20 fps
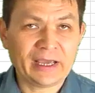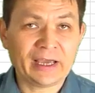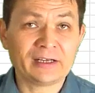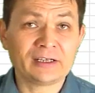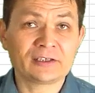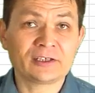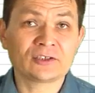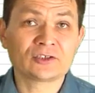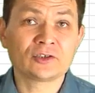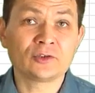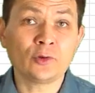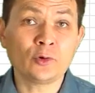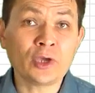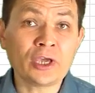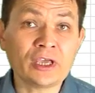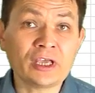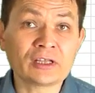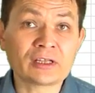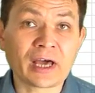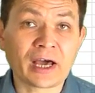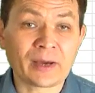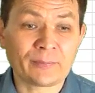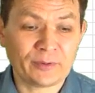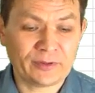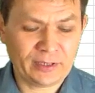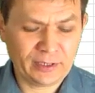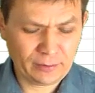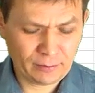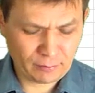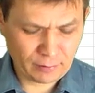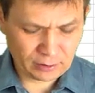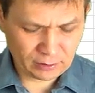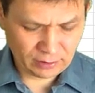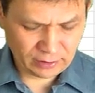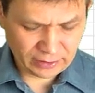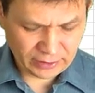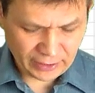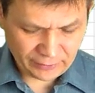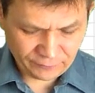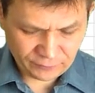And it is looking it up in the
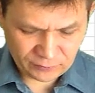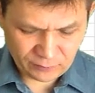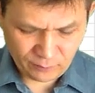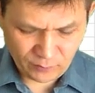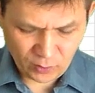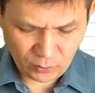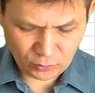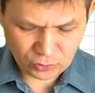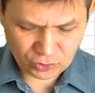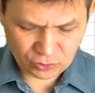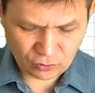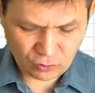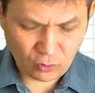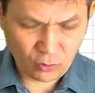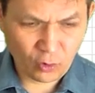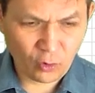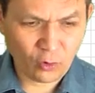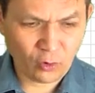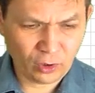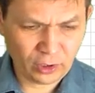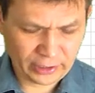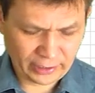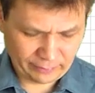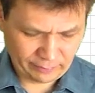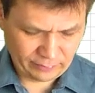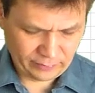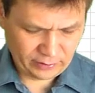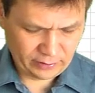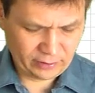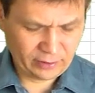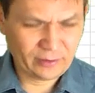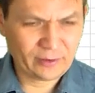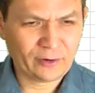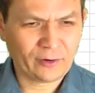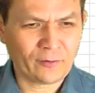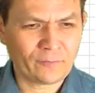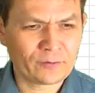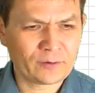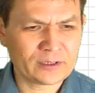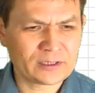leftmost column
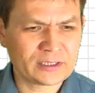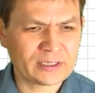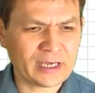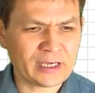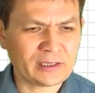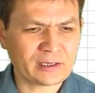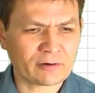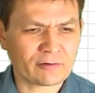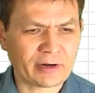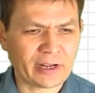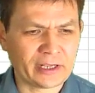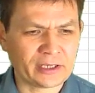of this data